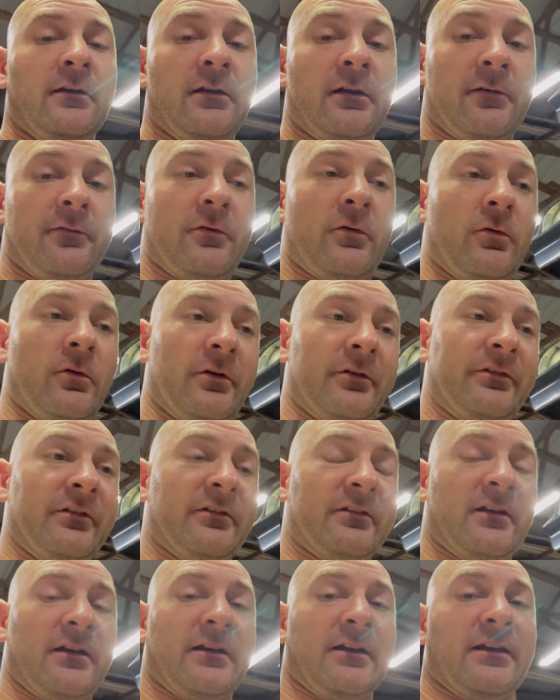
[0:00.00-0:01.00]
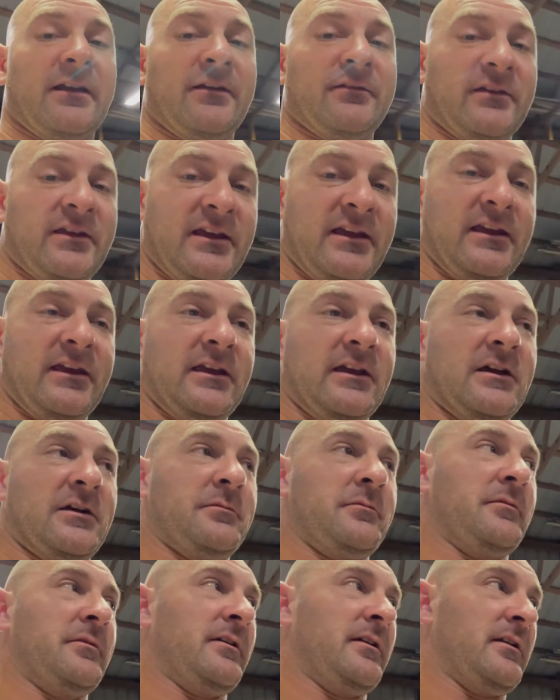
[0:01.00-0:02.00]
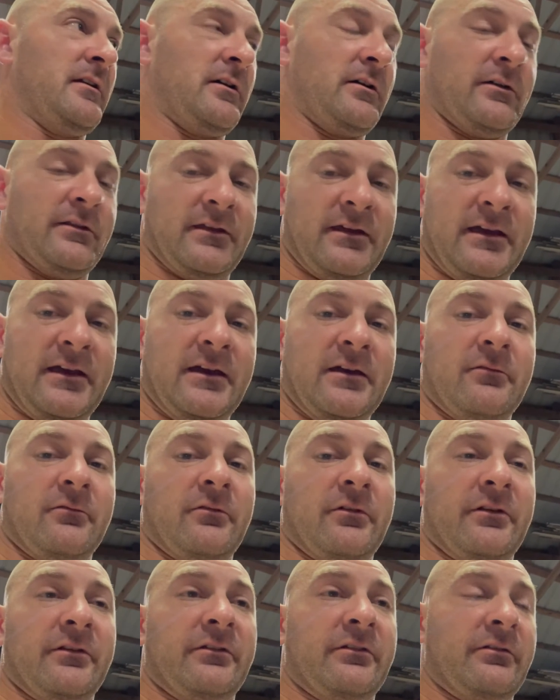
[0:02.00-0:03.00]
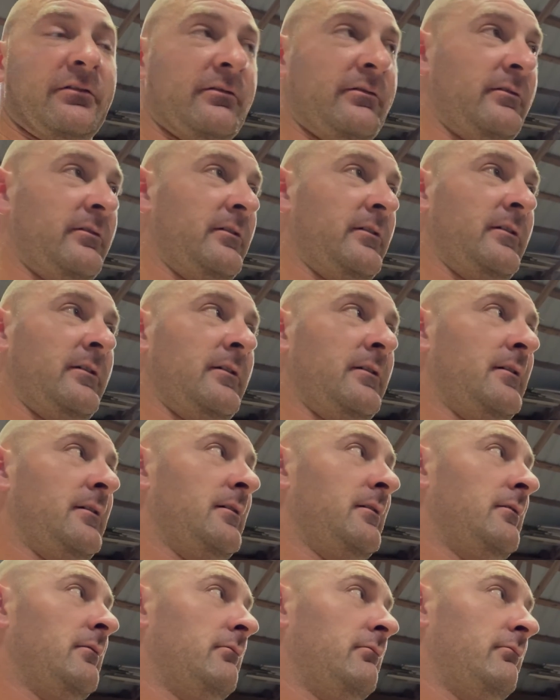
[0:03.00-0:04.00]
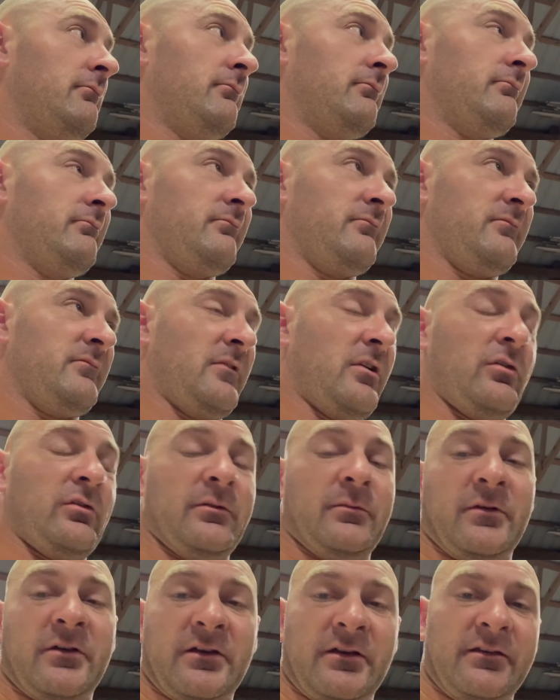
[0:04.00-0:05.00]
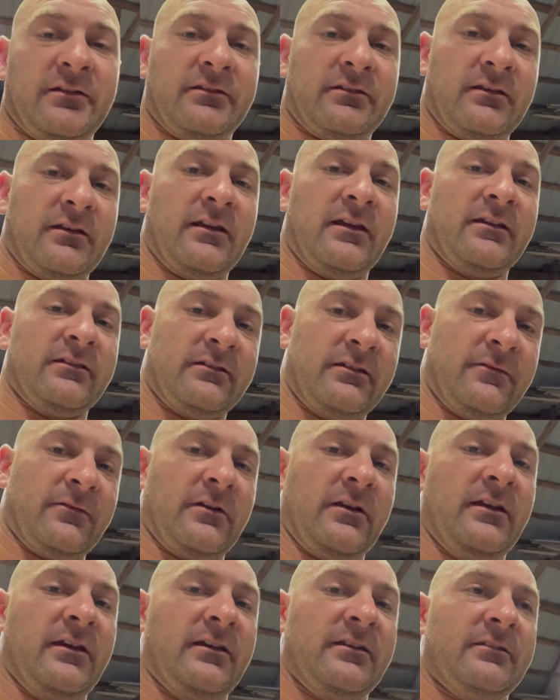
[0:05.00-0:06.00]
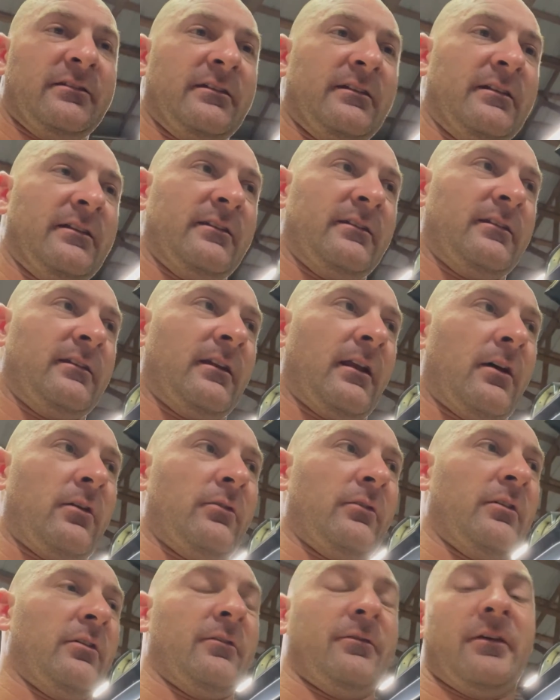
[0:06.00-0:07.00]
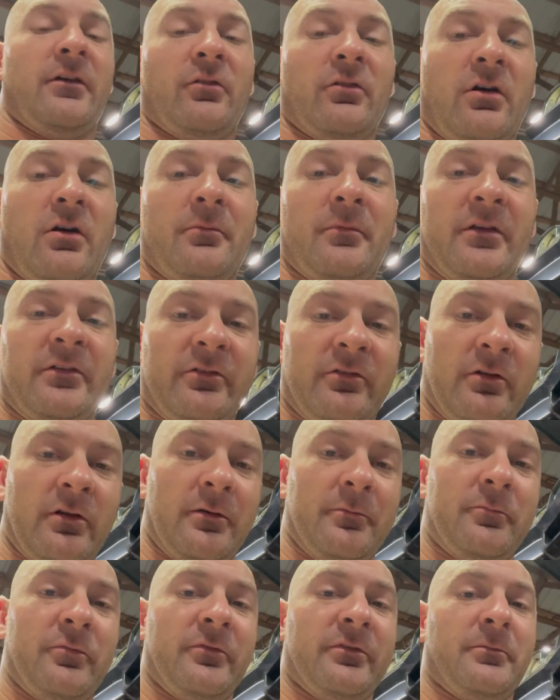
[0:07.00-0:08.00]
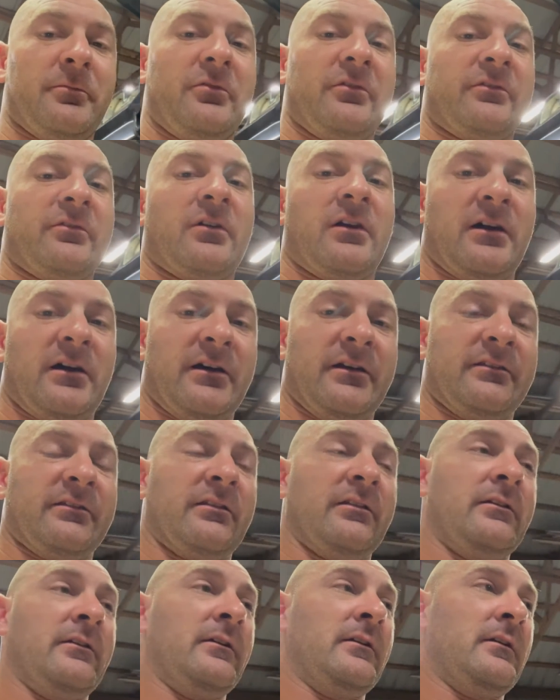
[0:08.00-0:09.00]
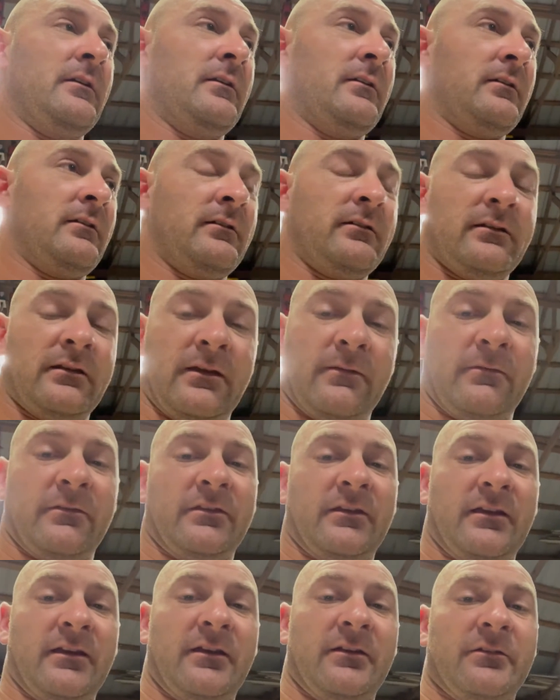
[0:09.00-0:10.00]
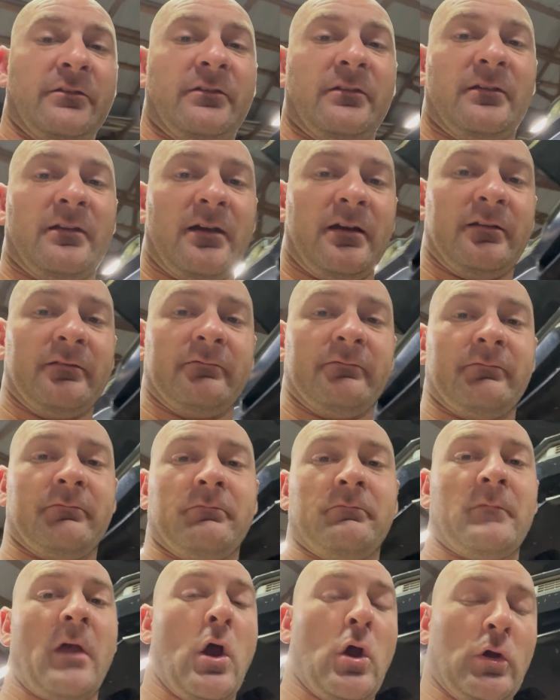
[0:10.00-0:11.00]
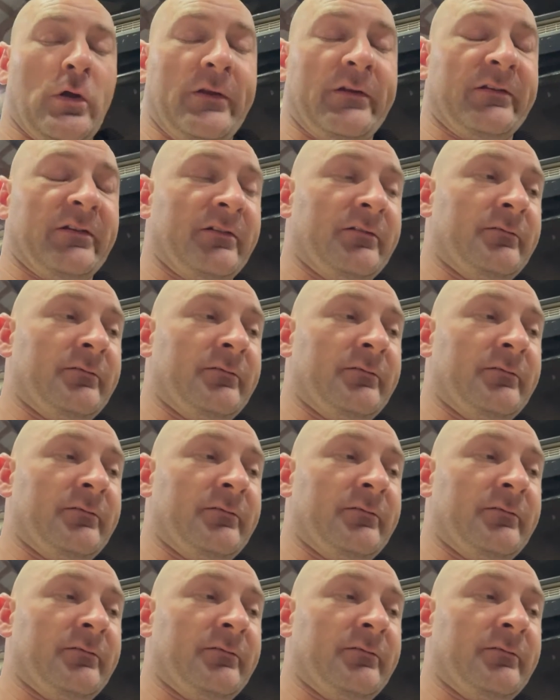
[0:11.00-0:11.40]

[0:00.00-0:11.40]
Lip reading: Of course, it's not going to have the cam and all that, which only because it has different heads in it, and I don't know if they would all measure up with push rods and everything else and not hurt it.